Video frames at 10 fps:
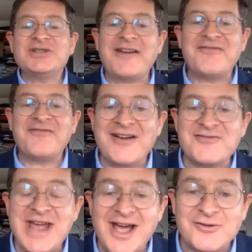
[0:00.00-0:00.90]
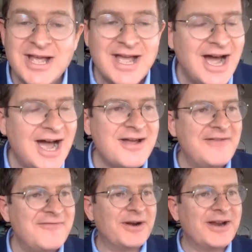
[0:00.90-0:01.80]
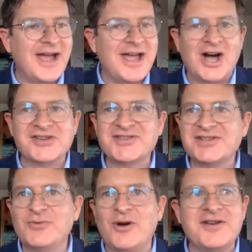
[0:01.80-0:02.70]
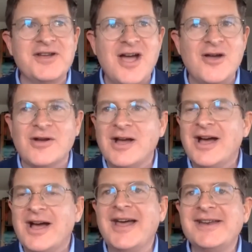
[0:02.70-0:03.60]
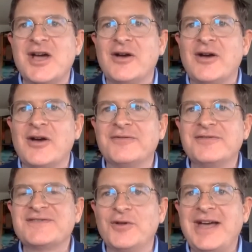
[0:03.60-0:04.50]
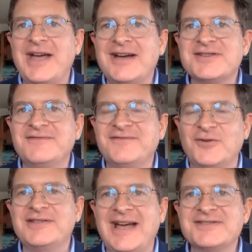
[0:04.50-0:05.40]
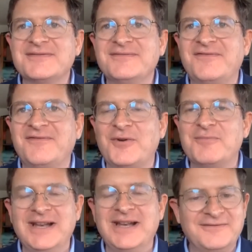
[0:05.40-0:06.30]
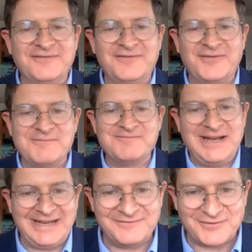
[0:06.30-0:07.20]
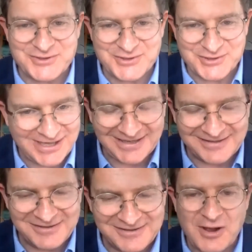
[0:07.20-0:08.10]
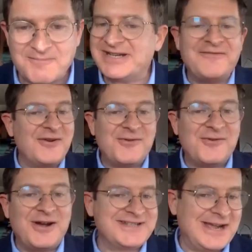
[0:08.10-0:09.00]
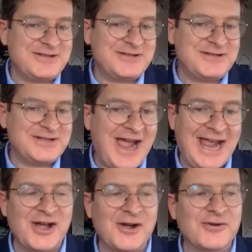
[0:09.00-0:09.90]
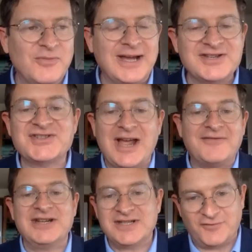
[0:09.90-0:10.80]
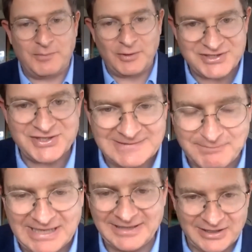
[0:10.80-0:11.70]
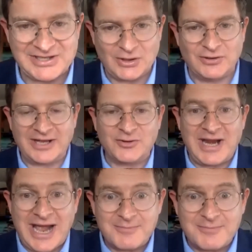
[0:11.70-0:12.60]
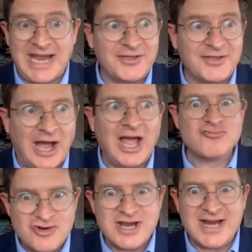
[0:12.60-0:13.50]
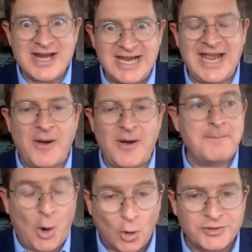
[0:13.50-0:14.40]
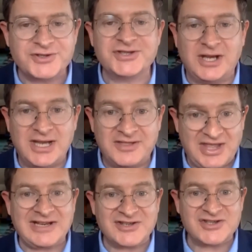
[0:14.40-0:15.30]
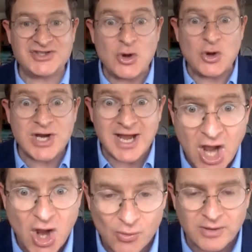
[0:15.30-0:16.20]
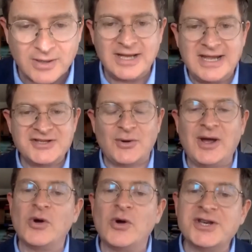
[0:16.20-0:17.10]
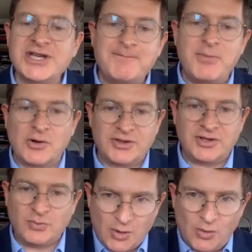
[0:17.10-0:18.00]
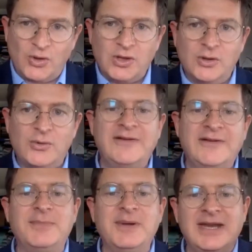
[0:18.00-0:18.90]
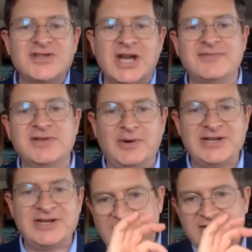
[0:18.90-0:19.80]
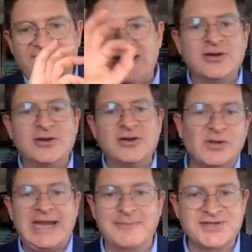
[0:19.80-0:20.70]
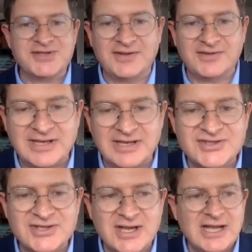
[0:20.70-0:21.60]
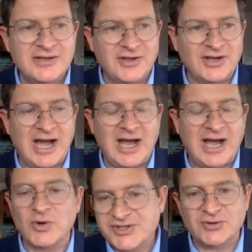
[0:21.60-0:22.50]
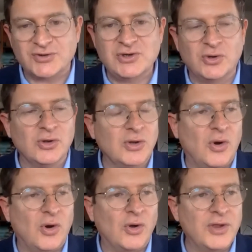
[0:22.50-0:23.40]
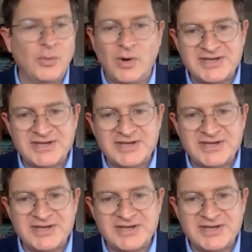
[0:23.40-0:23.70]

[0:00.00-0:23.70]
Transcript: Well, this is what I found out. Everybody I asked, they said, well, I don't know. And I didn't know if it was 4,000, 40,000, 4 million, 4 billion, 4 trillion, you know, but it's a very well-established fact, you know. And when I discovered it's 4.6 billion years old, I thought, how many other really important things don't I know? So I wanted a book that would go all the way from the beginning of time to the present day to fill in all the gaps of the things that I wasn't taught at school or that were